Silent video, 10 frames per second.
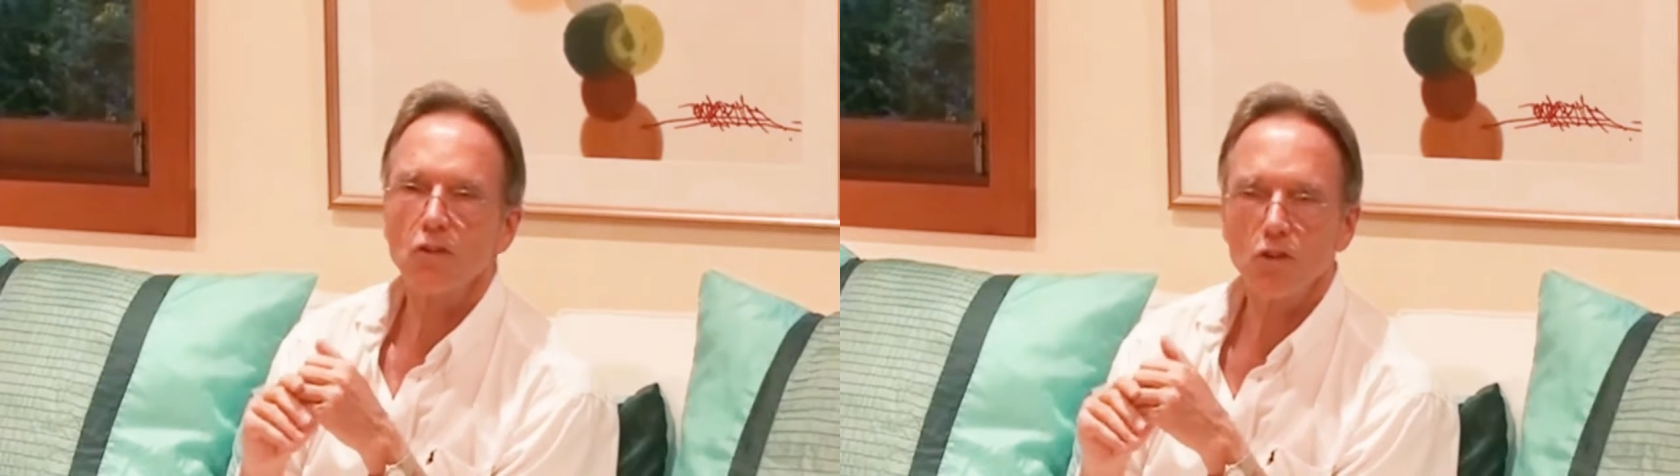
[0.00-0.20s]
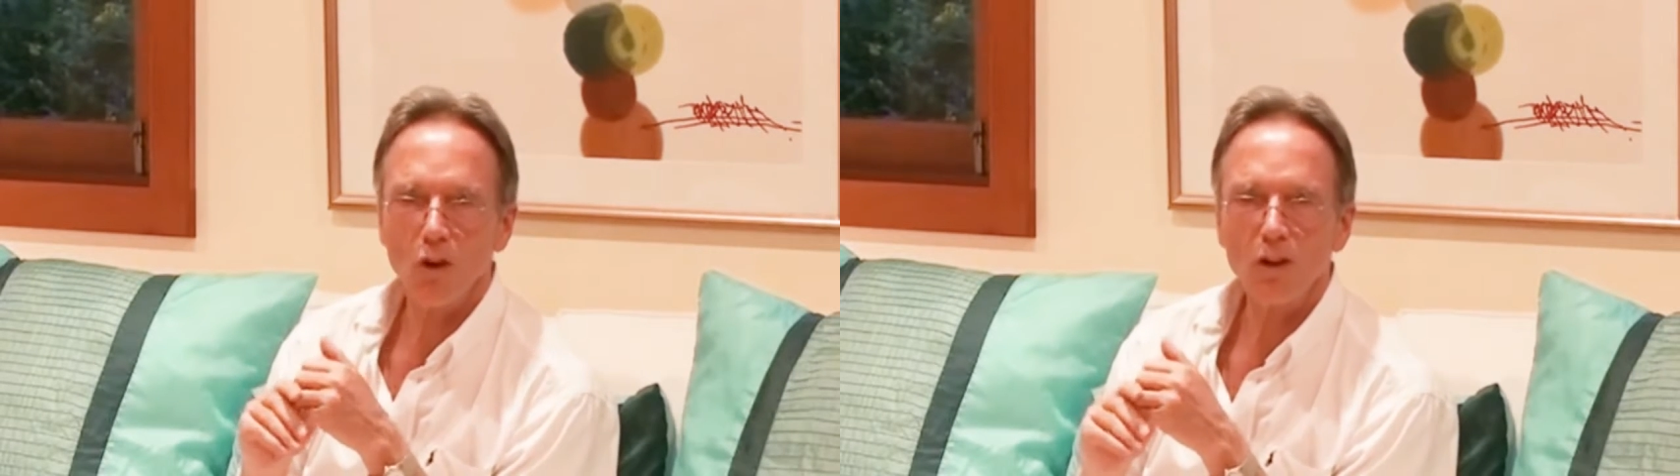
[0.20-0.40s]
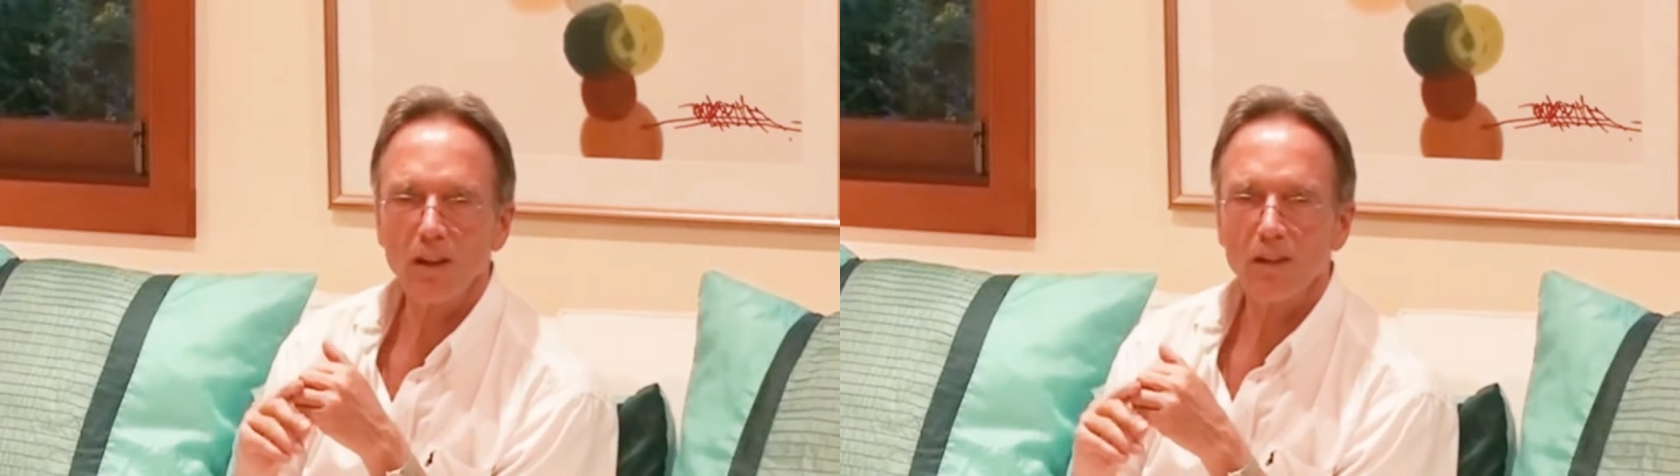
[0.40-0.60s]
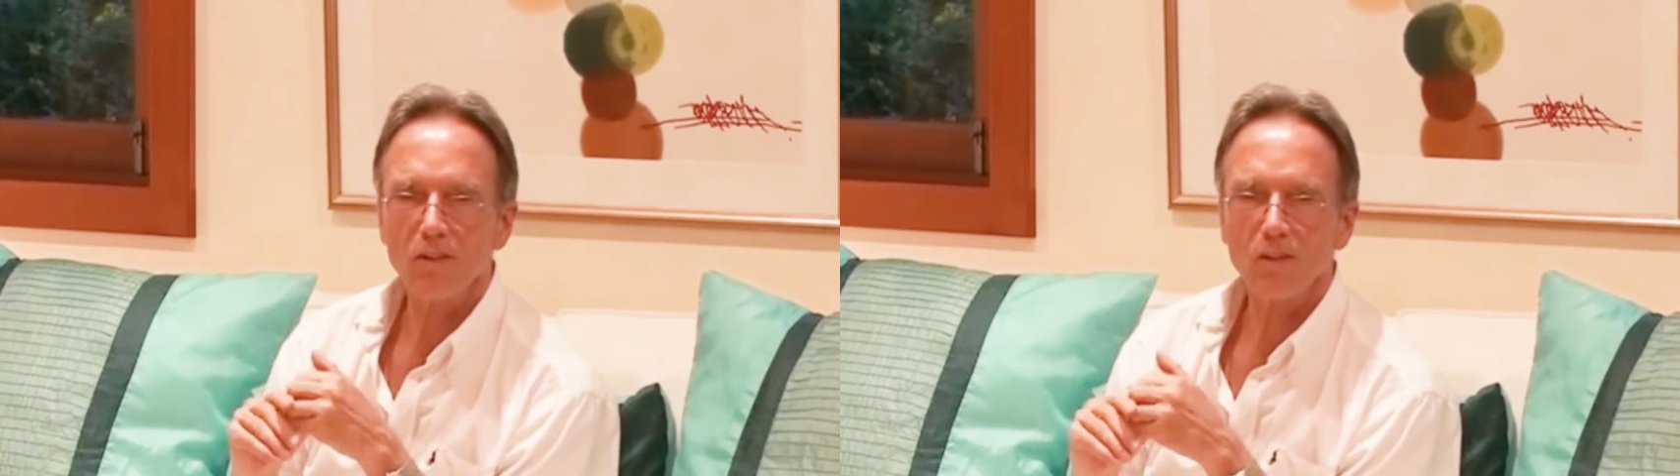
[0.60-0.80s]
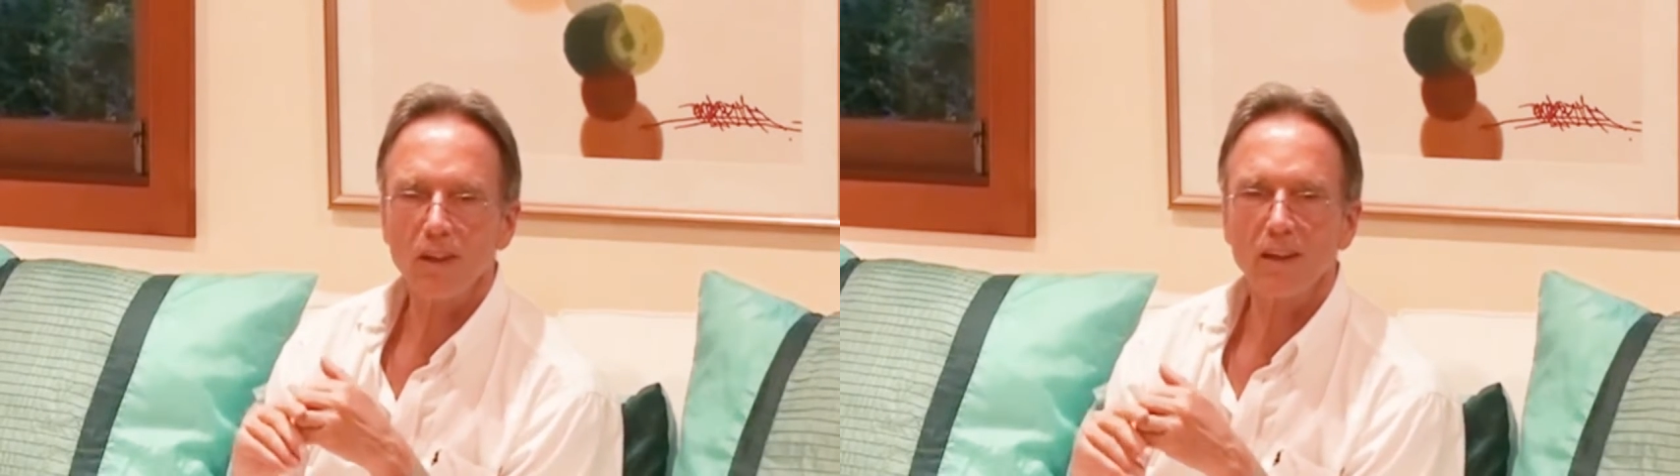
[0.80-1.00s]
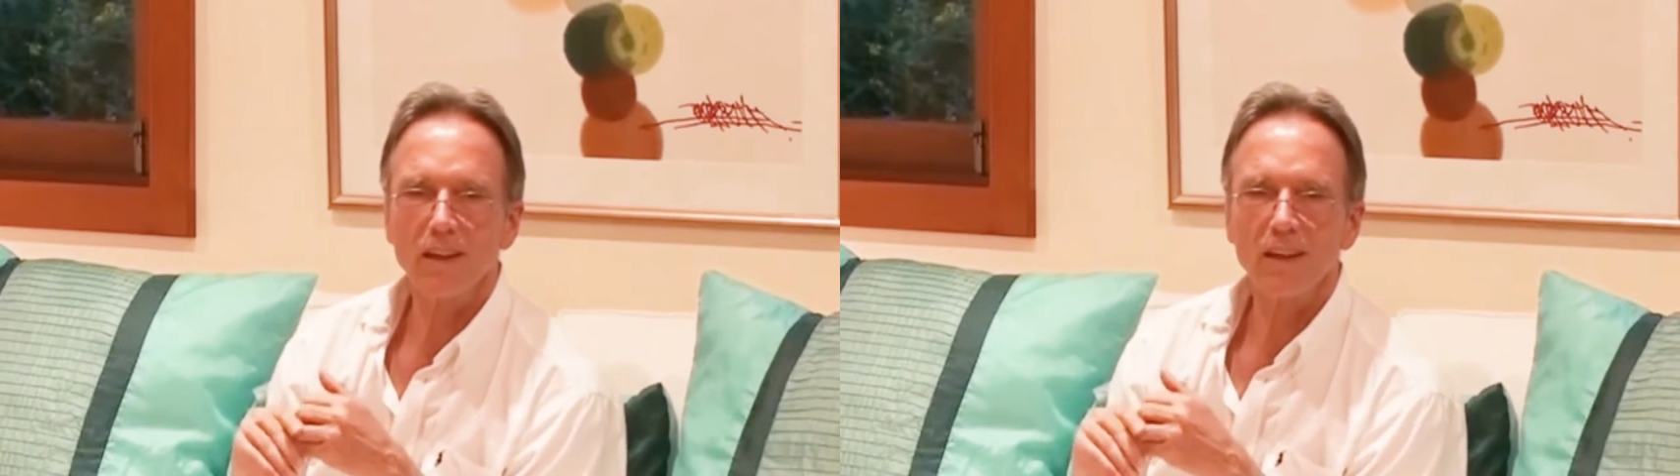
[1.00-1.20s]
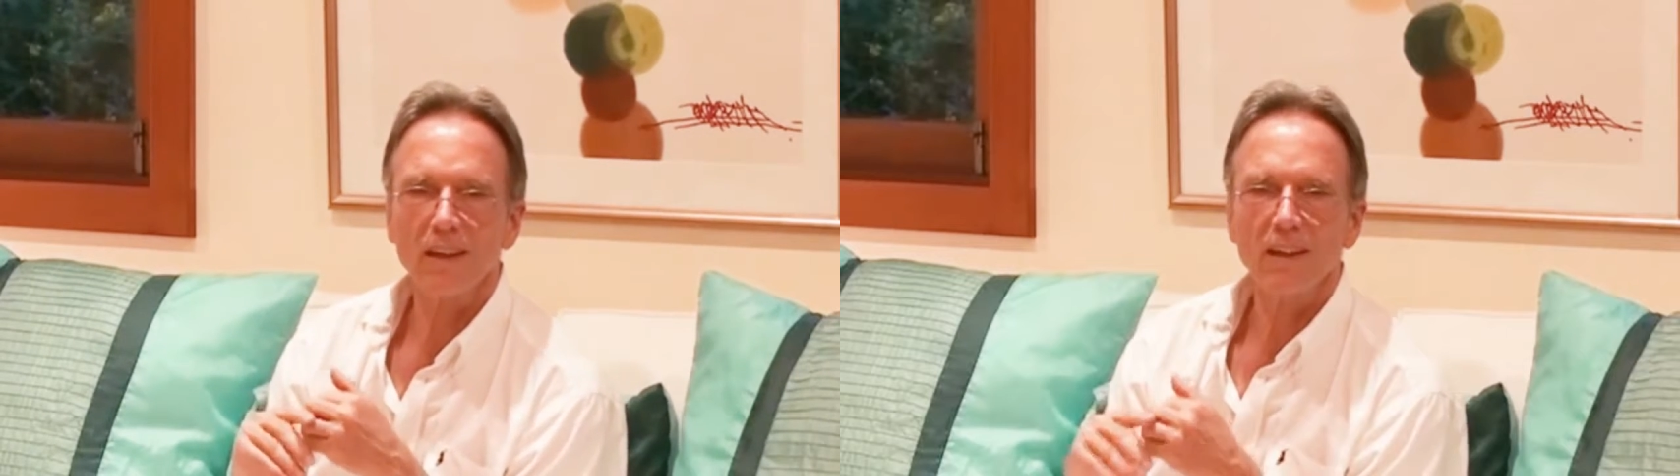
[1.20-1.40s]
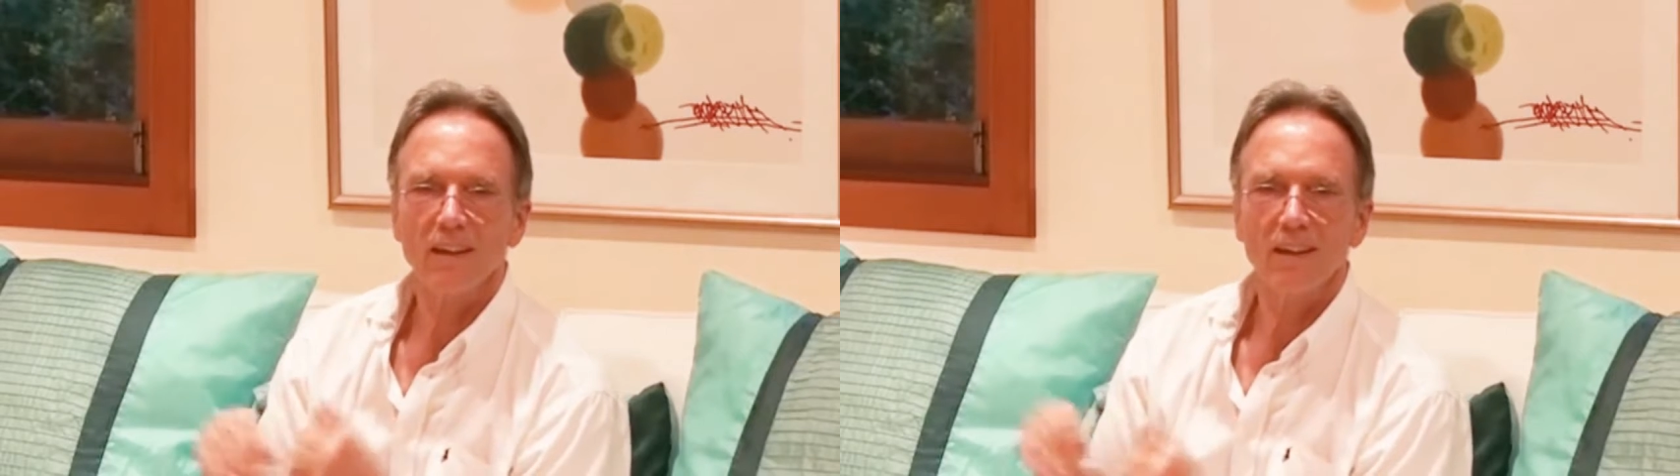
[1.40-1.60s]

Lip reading: strongly, sitting,